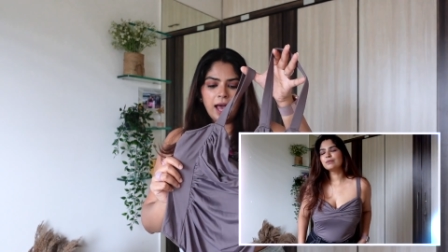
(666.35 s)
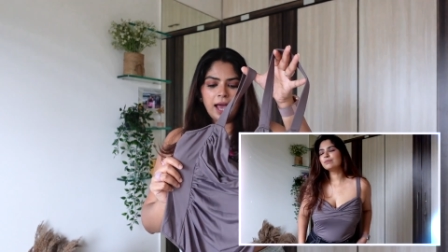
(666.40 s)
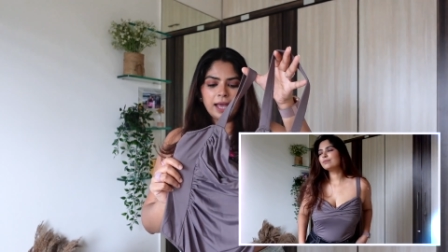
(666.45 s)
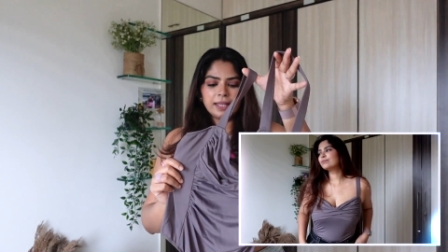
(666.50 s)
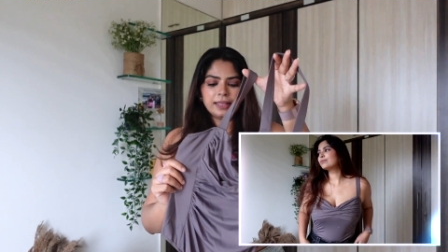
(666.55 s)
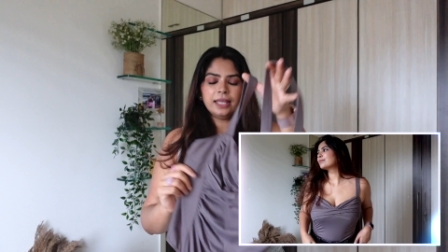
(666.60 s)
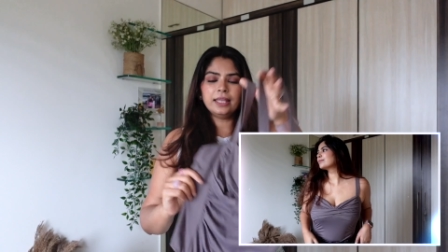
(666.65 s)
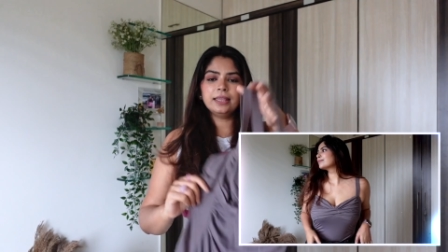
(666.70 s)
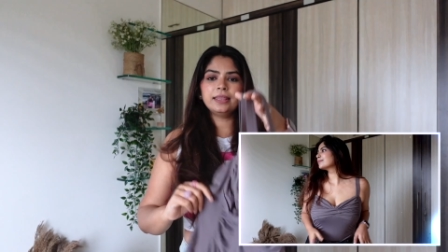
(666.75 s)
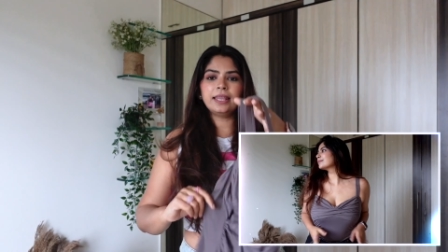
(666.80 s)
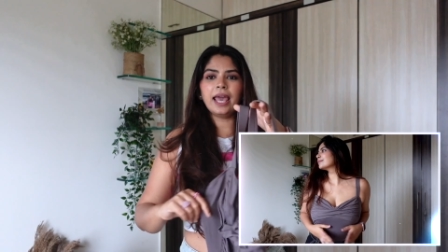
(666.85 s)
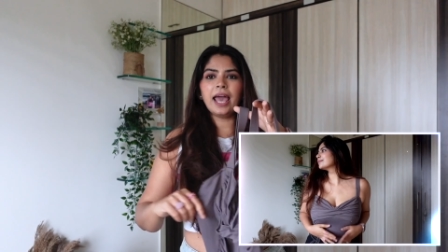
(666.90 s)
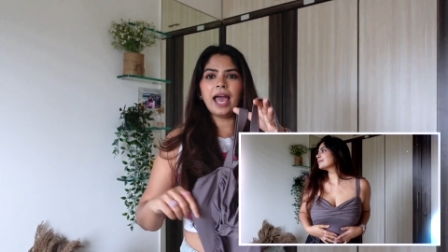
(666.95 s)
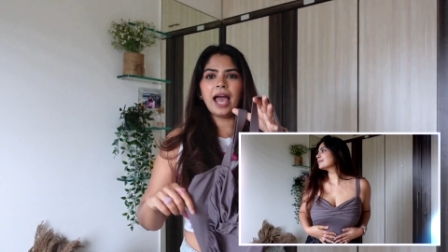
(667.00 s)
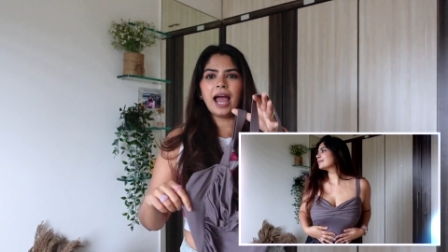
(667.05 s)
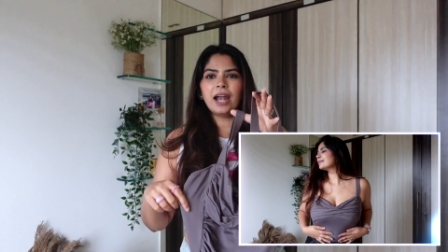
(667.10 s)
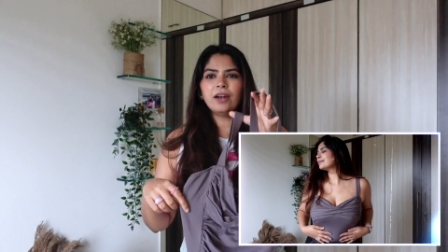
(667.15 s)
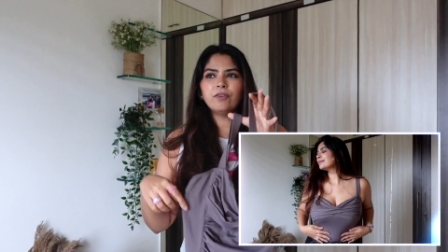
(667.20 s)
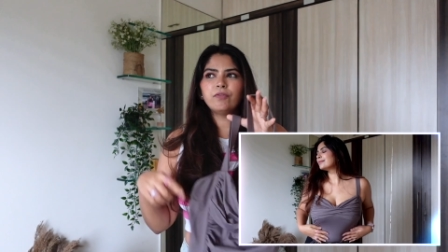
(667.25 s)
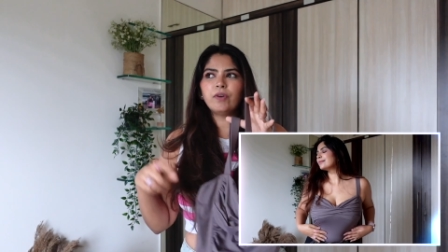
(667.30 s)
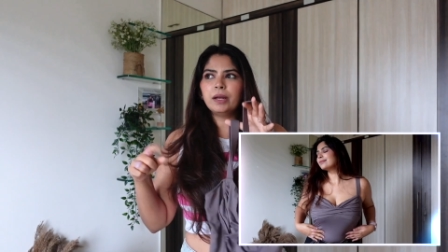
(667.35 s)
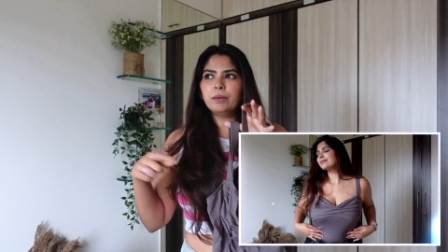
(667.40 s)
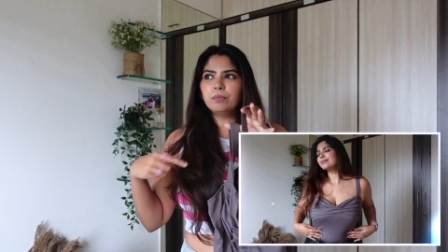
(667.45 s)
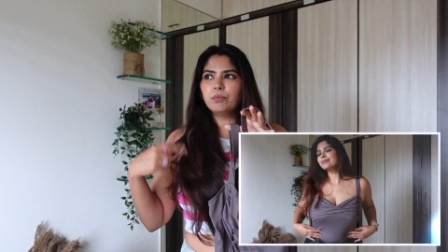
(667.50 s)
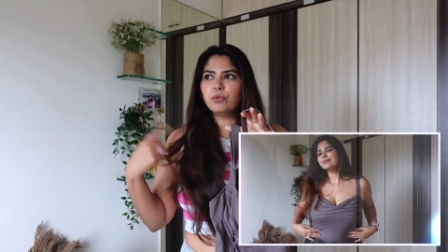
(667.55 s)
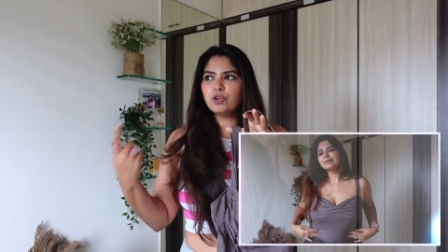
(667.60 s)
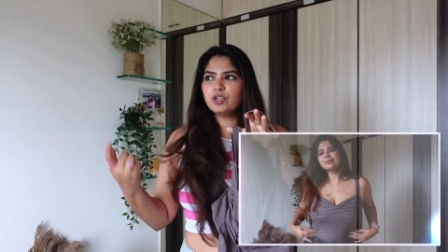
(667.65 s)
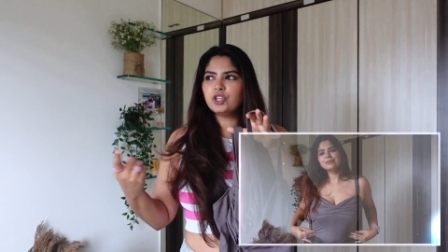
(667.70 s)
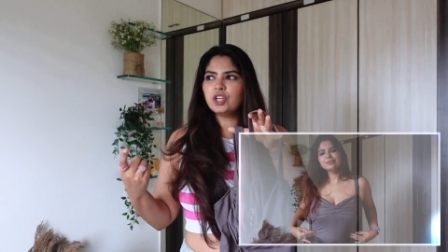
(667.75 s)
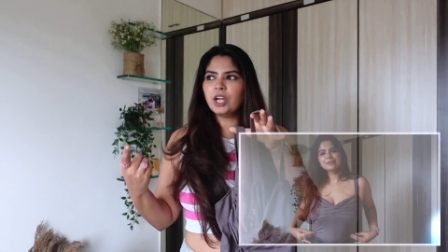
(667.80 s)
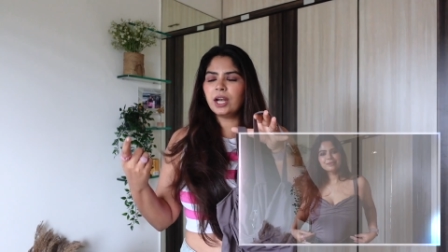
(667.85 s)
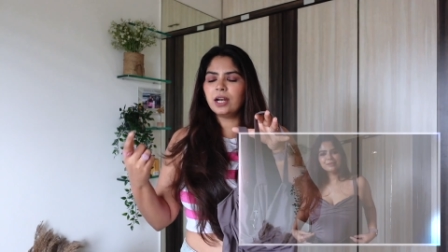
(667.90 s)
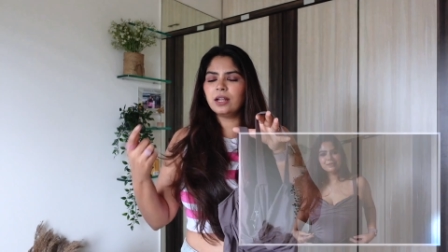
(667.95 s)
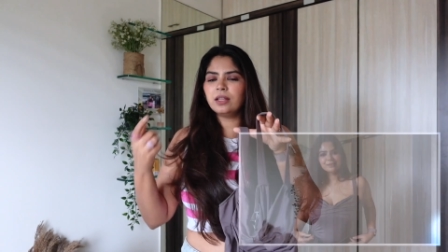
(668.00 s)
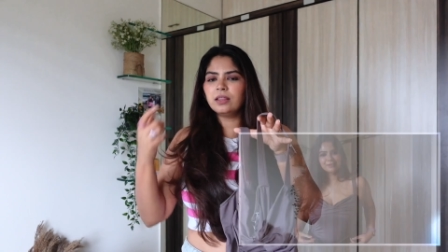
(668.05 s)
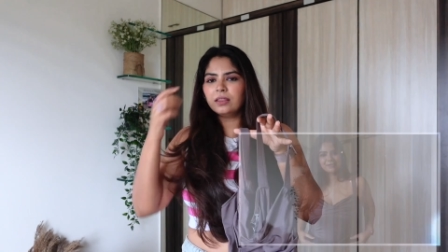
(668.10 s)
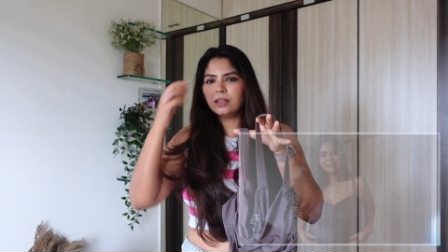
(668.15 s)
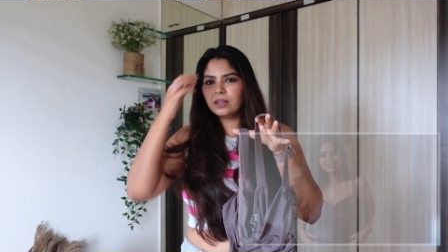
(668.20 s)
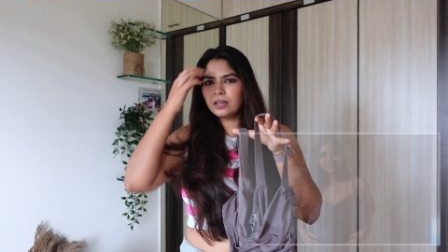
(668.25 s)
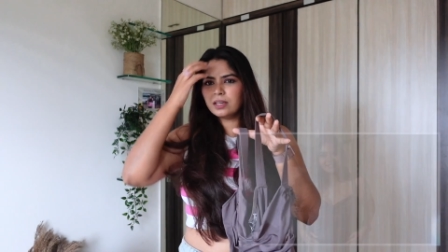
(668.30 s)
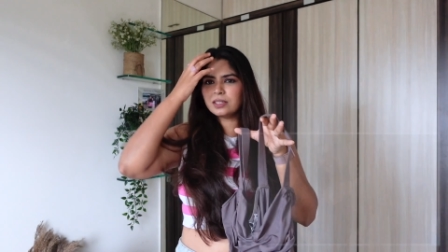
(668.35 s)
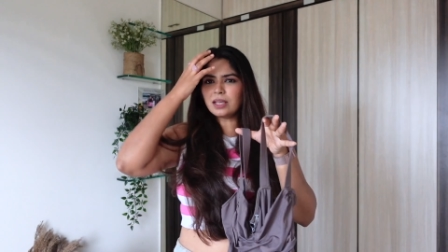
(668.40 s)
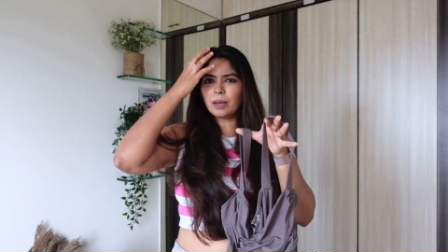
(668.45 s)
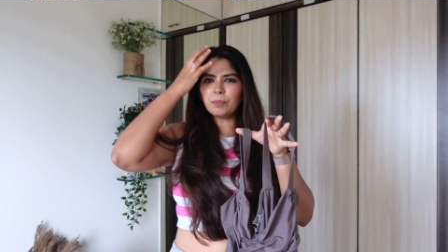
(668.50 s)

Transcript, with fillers: I think they had one more shade in this.